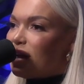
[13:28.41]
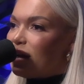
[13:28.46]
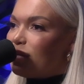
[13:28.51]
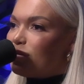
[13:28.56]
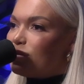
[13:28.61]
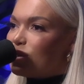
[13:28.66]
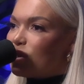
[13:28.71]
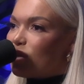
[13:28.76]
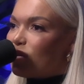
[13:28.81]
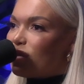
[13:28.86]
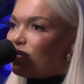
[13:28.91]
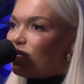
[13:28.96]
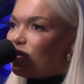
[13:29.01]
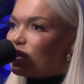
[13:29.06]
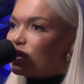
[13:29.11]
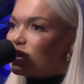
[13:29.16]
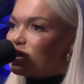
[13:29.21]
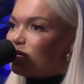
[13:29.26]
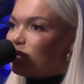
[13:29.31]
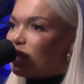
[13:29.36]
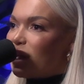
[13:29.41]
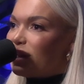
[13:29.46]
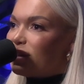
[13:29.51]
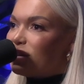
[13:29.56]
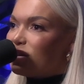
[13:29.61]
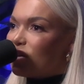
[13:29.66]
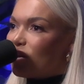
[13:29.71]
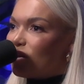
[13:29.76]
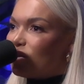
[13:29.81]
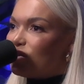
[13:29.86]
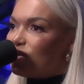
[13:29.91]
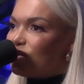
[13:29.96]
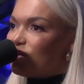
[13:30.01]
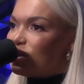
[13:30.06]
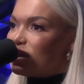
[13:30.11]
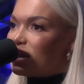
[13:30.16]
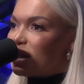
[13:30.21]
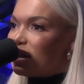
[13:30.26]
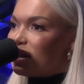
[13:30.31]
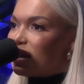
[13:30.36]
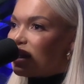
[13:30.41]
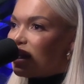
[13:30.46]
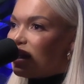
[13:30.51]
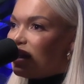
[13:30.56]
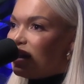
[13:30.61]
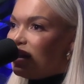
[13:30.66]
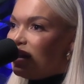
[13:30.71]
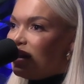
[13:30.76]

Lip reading: Zoe Foster Blake's go-to skincare.